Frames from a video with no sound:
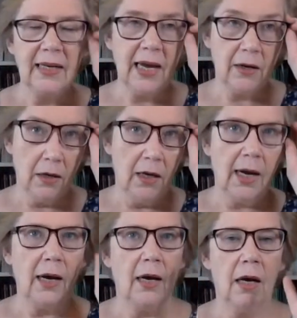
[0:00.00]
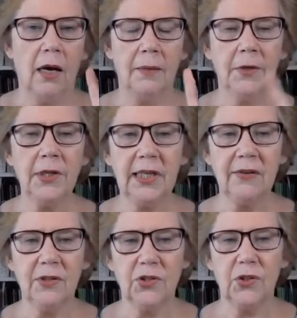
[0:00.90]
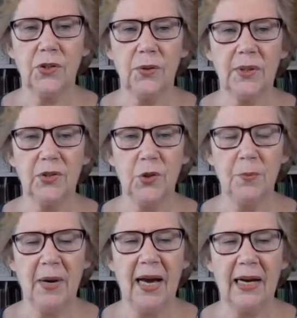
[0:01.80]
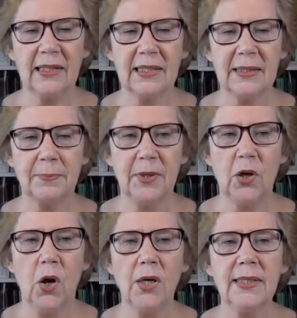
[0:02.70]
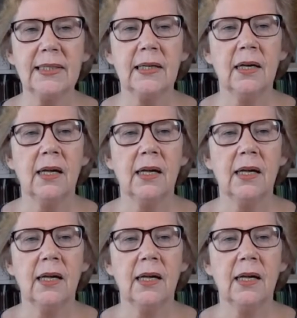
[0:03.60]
Now, I'm going to give it to you in two parts because